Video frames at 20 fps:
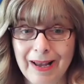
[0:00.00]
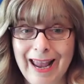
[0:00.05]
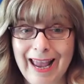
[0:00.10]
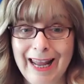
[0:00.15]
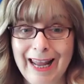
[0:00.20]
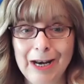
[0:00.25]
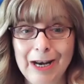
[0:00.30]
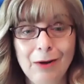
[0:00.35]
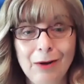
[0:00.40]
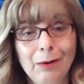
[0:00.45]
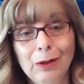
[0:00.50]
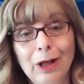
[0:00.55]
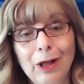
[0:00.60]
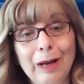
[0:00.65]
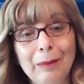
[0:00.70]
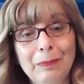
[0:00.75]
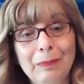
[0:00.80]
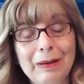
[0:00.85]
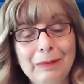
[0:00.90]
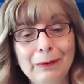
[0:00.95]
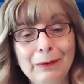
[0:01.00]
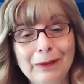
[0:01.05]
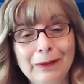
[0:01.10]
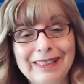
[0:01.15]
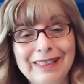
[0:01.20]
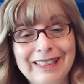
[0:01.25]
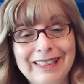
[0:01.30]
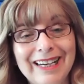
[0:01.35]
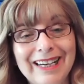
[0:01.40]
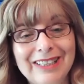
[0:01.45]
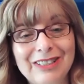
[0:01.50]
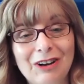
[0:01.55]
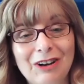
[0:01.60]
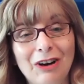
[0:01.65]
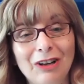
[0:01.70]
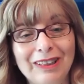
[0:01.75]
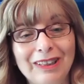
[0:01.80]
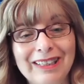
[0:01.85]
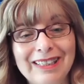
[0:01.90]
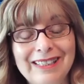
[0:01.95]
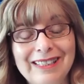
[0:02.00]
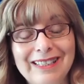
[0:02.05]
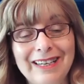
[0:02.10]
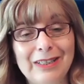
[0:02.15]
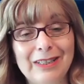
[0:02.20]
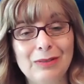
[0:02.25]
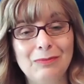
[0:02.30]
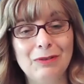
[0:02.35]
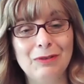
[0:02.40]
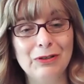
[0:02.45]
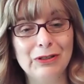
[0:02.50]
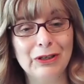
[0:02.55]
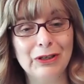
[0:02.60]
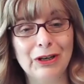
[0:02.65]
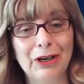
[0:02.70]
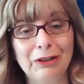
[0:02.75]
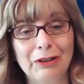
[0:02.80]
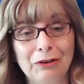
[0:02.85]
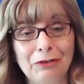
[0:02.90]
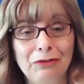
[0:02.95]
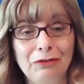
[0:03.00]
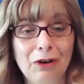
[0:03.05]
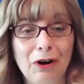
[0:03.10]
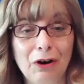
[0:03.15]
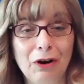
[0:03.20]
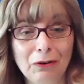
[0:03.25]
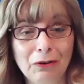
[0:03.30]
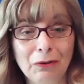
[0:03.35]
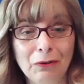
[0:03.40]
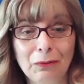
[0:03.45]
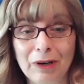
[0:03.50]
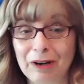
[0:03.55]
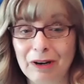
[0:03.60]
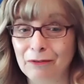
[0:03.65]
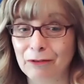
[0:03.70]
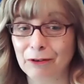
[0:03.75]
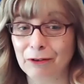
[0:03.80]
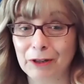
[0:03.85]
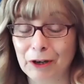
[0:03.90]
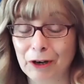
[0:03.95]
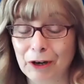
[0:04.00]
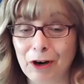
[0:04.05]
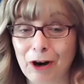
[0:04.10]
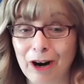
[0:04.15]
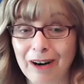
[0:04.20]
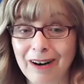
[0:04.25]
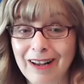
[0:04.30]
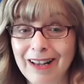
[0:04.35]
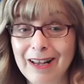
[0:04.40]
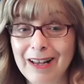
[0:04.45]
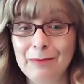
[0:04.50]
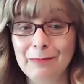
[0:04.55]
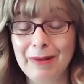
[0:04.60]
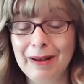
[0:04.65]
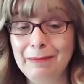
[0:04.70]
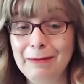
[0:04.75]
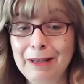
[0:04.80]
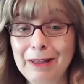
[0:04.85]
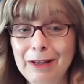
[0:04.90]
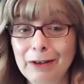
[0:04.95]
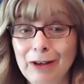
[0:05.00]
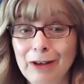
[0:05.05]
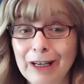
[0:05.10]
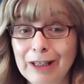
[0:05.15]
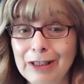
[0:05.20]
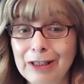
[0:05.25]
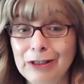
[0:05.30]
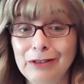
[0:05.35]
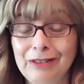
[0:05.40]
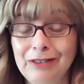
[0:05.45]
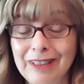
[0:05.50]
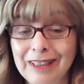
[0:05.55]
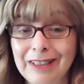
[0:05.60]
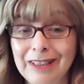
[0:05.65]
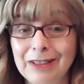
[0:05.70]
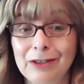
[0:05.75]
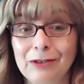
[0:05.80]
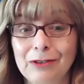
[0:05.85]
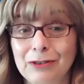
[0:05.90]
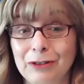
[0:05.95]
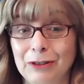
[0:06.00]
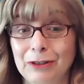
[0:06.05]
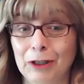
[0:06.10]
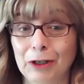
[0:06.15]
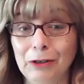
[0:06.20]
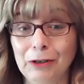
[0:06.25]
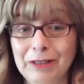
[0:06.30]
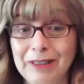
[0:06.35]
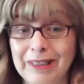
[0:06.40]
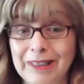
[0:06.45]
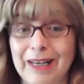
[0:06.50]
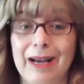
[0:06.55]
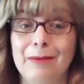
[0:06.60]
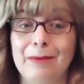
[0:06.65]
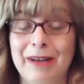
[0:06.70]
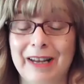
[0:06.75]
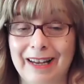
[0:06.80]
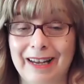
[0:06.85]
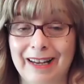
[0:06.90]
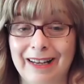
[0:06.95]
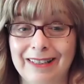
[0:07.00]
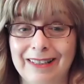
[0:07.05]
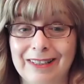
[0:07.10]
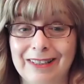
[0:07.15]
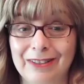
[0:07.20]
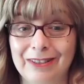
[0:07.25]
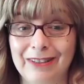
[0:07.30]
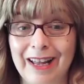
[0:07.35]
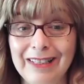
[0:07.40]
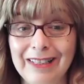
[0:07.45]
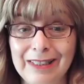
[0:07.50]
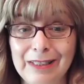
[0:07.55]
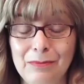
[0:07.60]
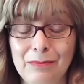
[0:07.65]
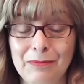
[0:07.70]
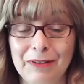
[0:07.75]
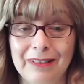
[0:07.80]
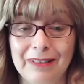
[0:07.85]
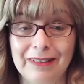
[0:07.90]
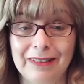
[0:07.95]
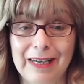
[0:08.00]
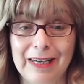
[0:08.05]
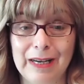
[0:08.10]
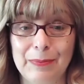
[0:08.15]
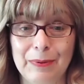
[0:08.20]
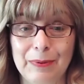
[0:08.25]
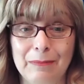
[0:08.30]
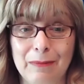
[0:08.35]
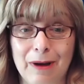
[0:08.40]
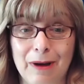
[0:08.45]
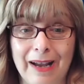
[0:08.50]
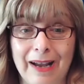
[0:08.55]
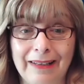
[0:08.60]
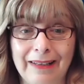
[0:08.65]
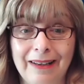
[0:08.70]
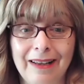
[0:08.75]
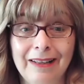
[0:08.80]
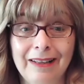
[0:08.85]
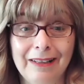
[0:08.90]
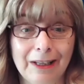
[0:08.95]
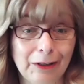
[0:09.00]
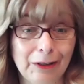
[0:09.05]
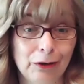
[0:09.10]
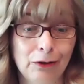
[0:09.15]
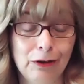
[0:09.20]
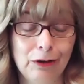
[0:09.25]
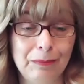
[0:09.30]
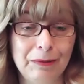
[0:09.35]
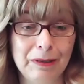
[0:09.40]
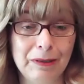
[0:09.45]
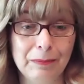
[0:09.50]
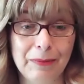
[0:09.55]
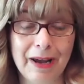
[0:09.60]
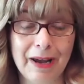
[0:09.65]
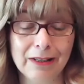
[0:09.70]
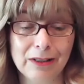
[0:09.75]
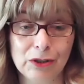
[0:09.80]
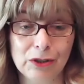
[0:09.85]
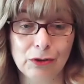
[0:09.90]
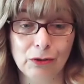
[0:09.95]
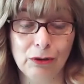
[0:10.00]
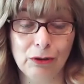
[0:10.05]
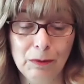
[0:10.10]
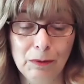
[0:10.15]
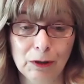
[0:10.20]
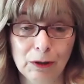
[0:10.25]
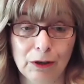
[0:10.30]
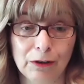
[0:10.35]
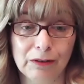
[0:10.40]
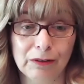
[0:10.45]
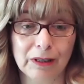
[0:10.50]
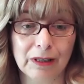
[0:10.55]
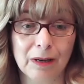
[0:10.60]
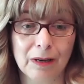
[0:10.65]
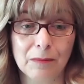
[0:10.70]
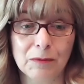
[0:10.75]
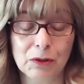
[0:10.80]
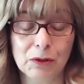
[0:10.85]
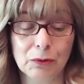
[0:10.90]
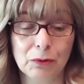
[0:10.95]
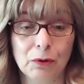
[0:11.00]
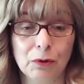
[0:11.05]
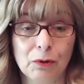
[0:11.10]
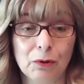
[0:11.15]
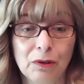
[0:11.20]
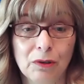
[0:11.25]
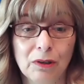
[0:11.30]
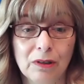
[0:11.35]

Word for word: And I know a lot of people these days are listening to music on their phone or whatever in their car. Maybe they're not tuned into those alerts coming in. So that's something to keep in mind that there could be a bad storm alert that comes through.